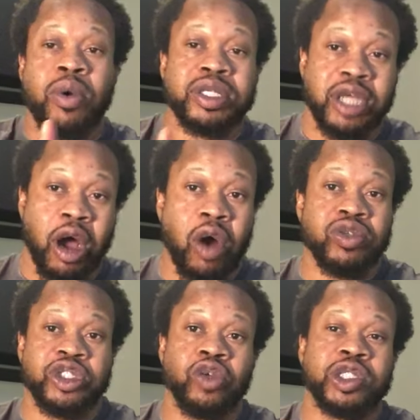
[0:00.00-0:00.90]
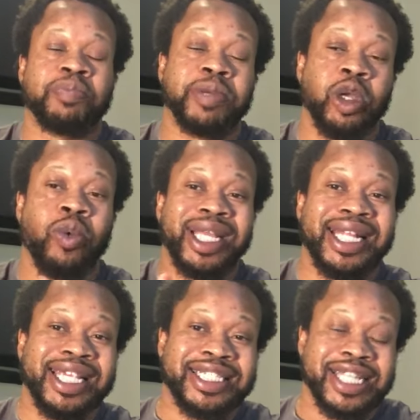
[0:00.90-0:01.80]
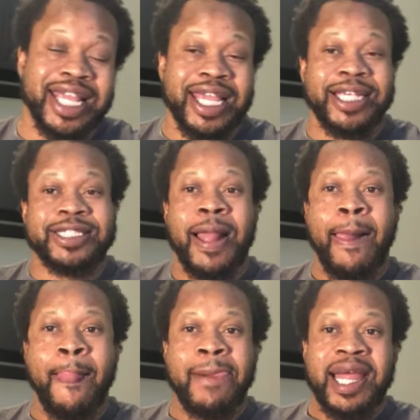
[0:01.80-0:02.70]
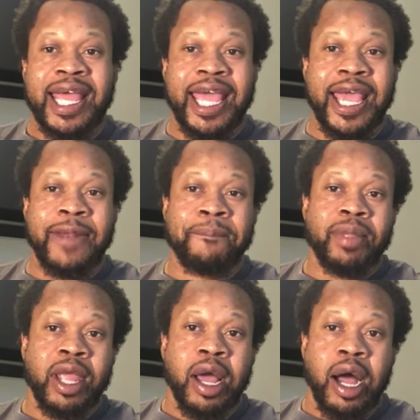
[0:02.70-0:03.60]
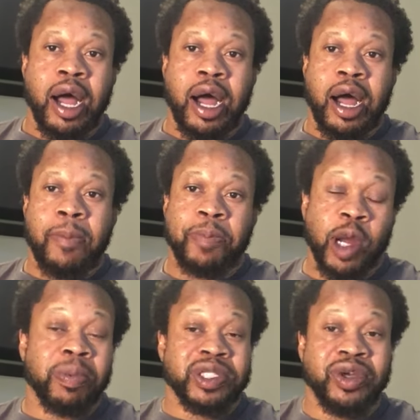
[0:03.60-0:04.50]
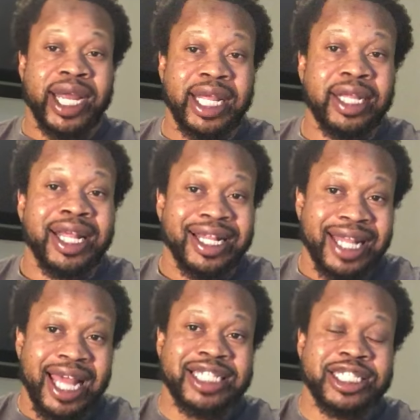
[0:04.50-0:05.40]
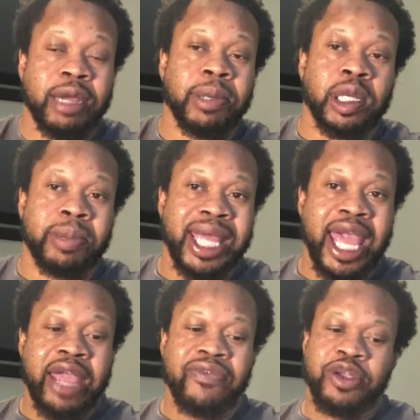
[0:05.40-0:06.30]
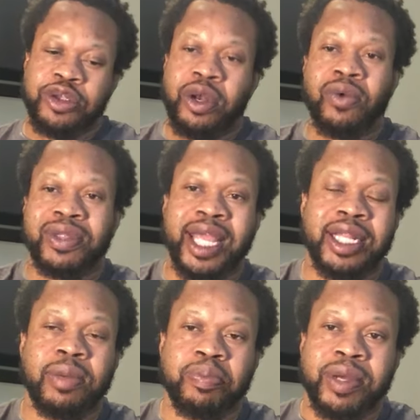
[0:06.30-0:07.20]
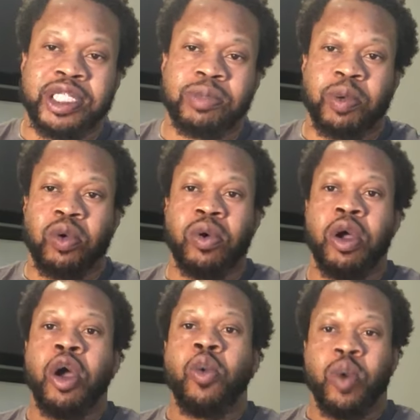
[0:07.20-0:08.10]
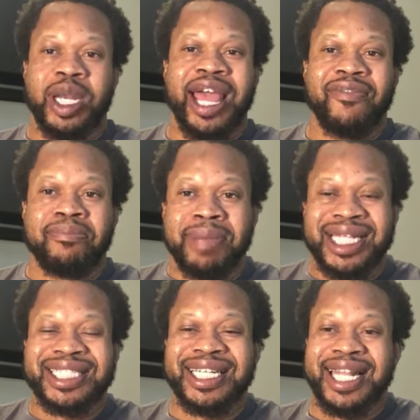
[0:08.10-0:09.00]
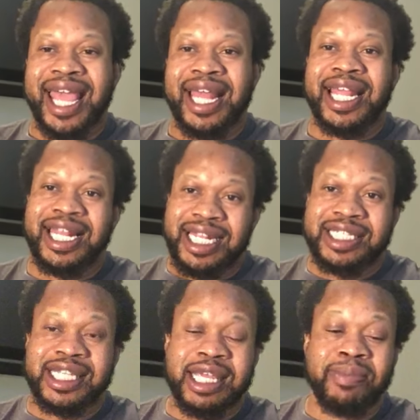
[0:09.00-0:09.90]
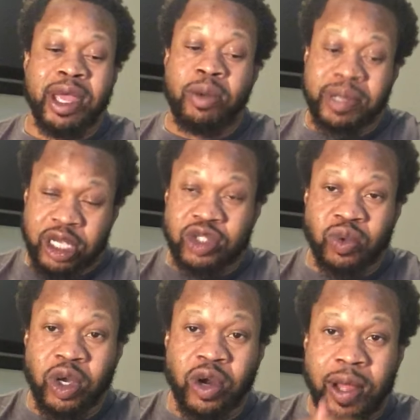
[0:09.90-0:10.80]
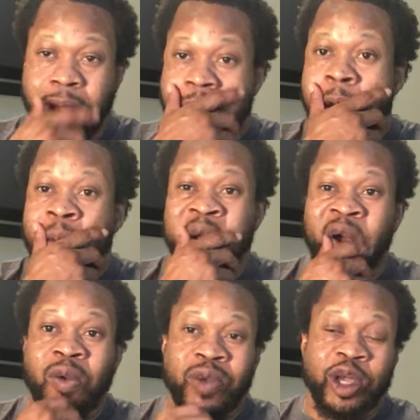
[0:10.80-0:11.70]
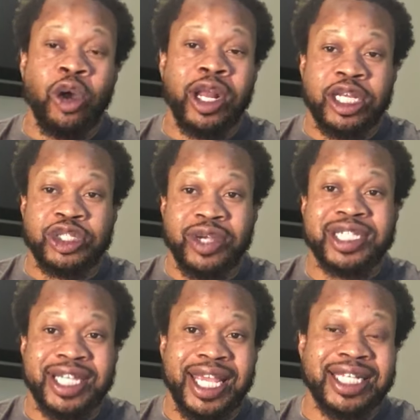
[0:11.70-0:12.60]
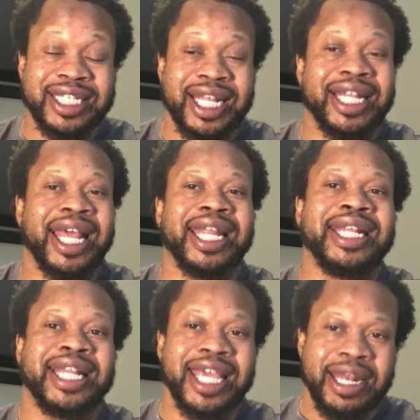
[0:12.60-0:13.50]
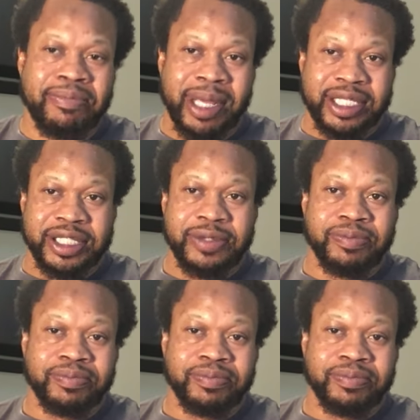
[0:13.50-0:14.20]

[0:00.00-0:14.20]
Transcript: was also spewing these things and perpetrating that similar behavior, you don't think the principal would have mentioned that in this email? Because we're gonna address the incident that he did mention,